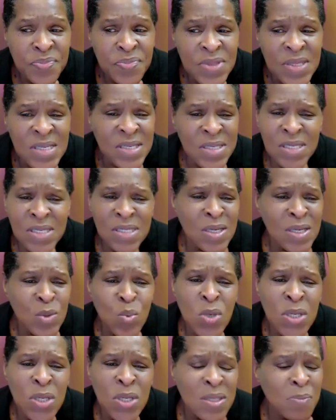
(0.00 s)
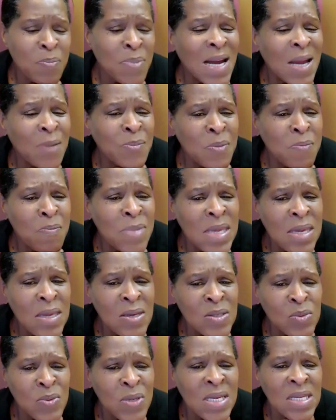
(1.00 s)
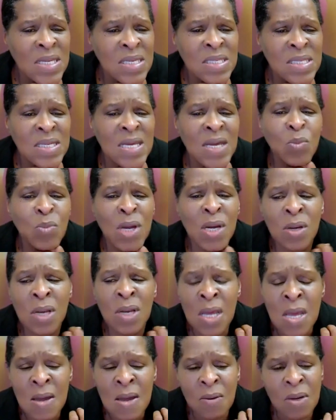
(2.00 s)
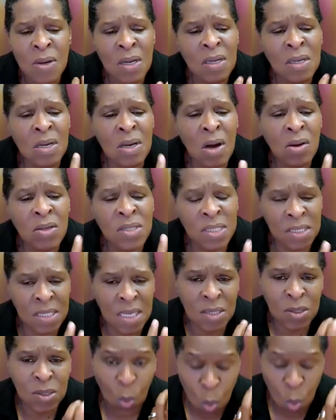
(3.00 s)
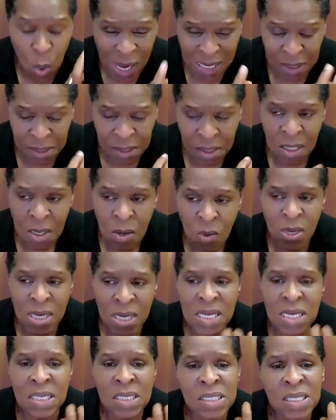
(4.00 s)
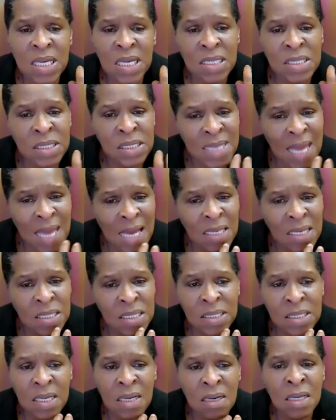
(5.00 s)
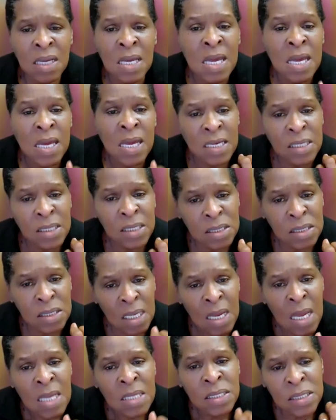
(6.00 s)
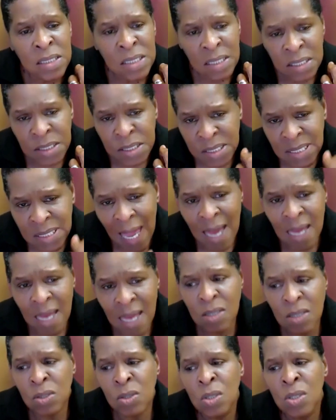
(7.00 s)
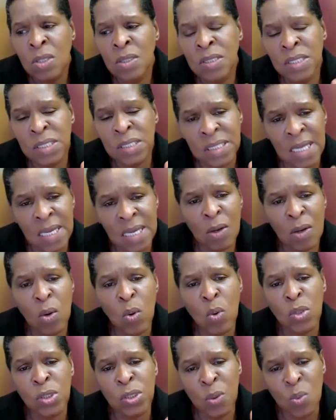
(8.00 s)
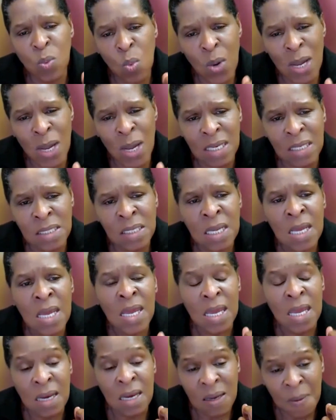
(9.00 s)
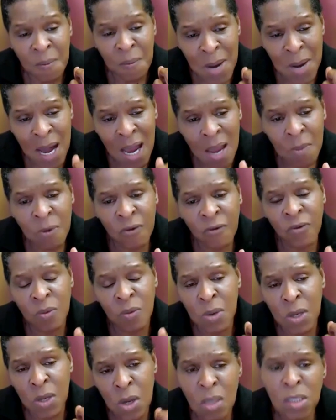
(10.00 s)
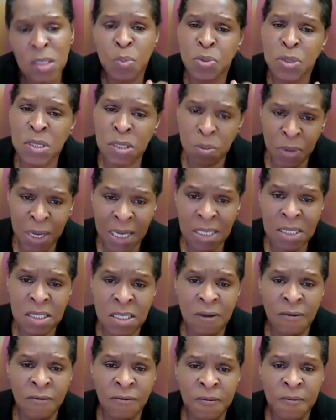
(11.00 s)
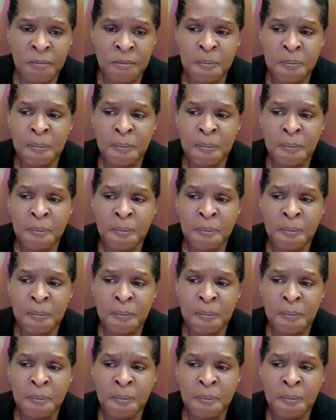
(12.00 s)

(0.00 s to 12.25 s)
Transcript: This is not what the Bible means when he said when God says wait, when he says stand still. It's to stand still or to wait in the Bible from God's perspective